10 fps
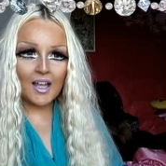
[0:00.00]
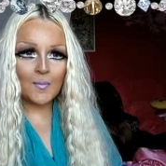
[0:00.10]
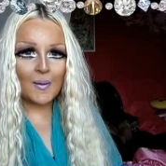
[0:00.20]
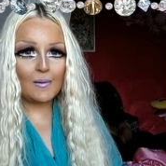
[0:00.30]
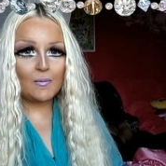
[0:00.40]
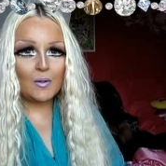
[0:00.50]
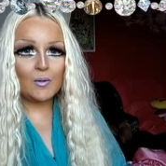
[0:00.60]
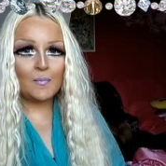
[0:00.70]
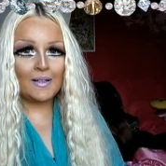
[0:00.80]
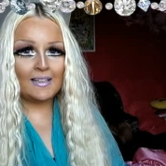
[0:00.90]
I might have
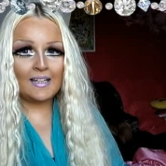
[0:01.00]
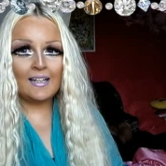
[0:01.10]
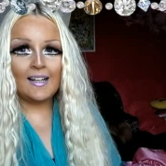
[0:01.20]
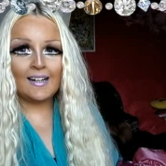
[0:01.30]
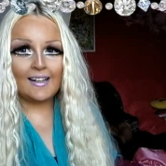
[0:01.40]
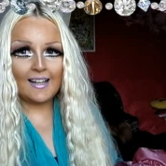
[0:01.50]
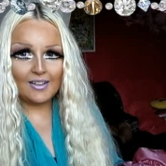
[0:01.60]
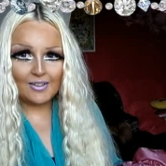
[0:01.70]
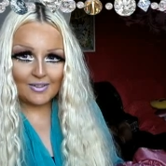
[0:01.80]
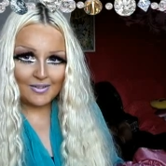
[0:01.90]
cut my knee." And I like
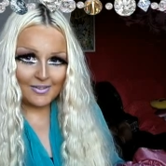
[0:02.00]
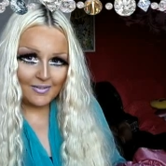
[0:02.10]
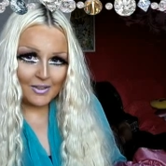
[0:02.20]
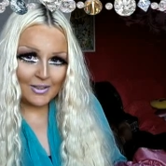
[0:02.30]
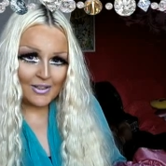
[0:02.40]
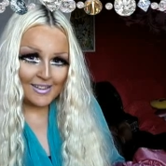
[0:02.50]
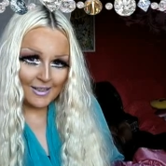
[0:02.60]
slowly